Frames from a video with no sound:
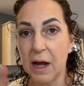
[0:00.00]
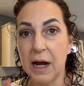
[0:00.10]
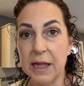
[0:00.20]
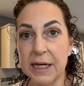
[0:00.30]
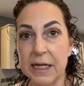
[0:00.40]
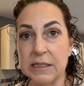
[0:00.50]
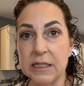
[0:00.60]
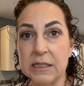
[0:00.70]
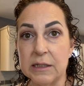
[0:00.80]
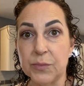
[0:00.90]
I like
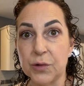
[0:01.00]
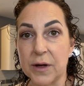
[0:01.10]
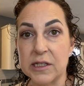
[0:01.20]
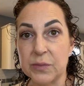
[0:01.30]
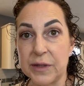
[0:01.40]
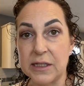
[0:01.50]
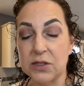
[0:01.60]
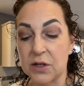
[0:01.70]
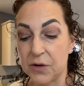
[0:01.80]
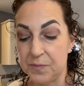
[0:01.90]
easy, simple recipes.
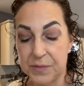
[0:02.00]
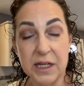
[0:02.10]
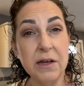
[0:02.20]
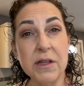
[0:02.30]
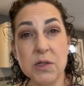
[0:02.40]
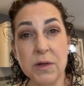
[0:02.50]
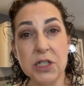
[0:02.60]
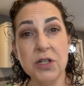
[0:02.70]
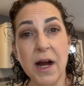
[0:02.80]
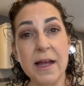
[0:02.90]
So give this one
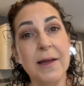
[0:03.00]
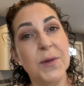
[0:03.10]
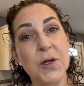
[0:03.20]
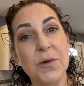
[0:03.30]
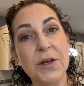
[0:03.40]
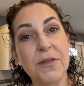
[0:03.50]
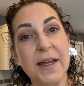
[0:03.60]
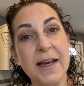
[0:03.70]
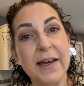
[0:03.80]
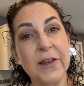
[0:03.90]
a try. Let me know what you
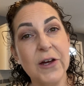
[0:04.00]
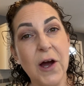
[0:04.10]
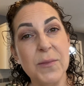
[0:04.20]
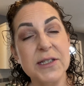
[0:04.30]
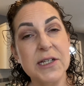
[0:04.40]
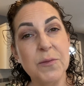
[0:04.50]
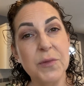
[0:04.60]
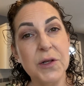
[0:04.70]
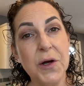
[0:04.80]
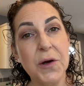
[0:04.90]
think in the comments down
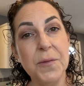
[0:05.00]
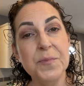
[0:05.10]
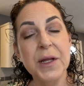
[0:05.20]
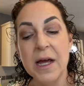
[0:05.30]
below.